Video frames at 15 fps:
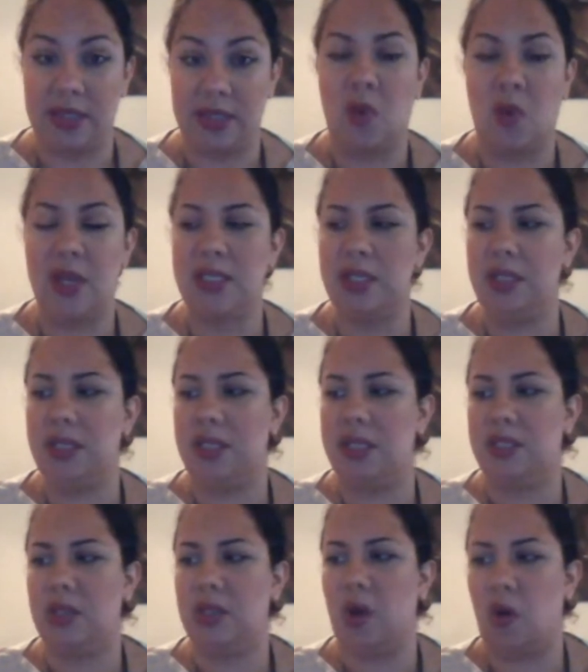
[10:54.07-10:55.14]
It
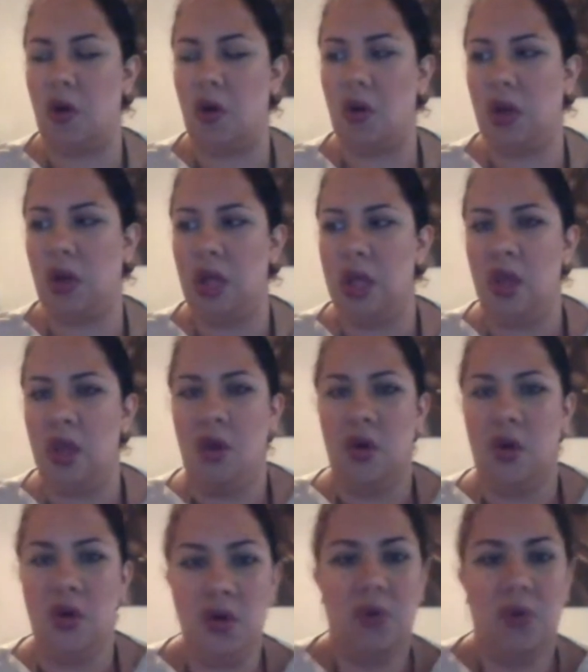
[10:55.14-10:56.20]
wasn't this whole
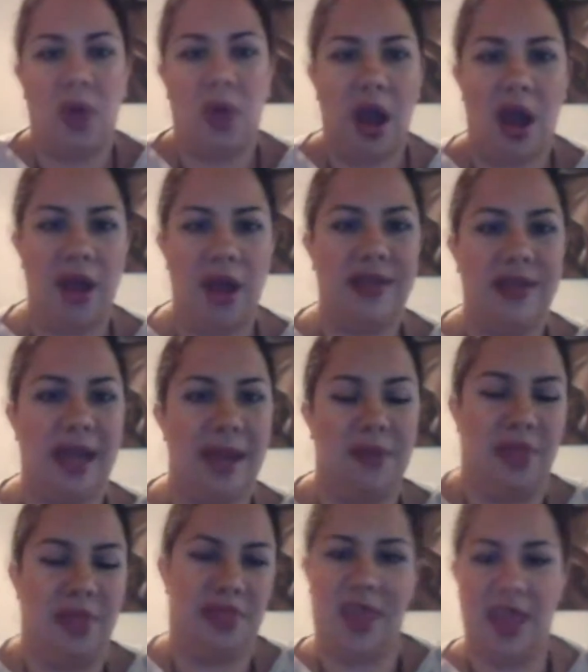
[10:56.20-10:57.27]
hoorah
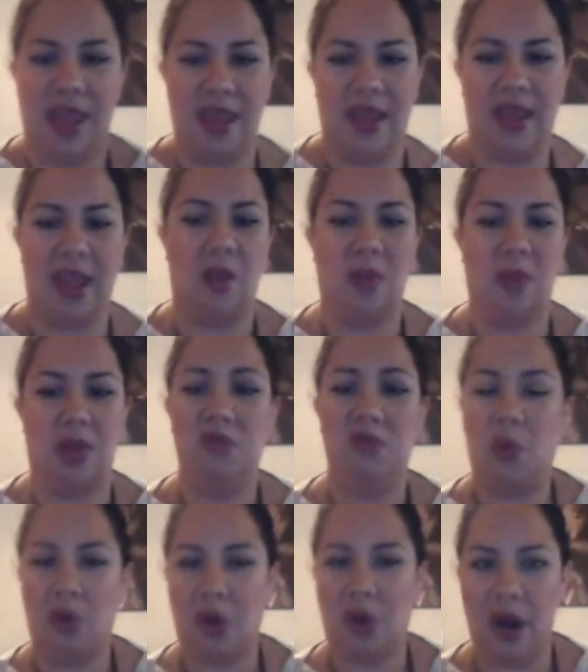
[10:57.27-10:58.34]
type of thing, hear me
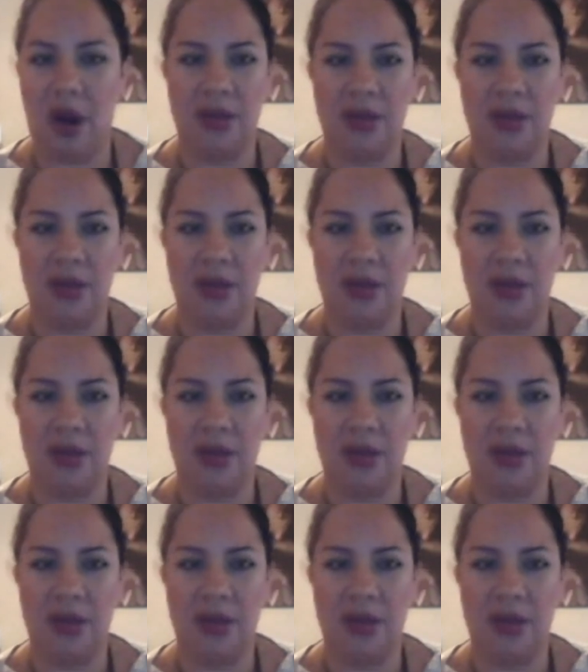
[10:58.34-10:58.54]
roar.